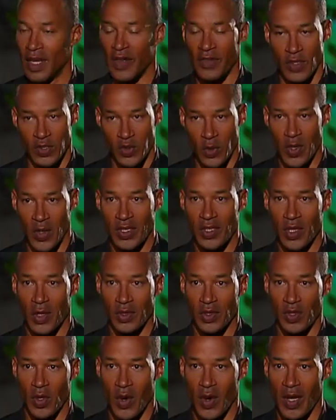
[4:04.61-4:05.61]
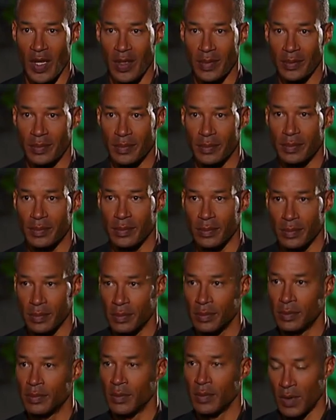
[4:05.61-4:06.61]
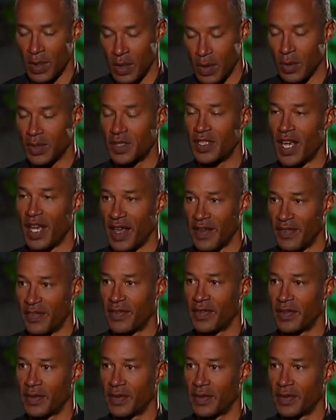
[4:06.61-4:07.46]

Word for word: If the screen turns green, you're safe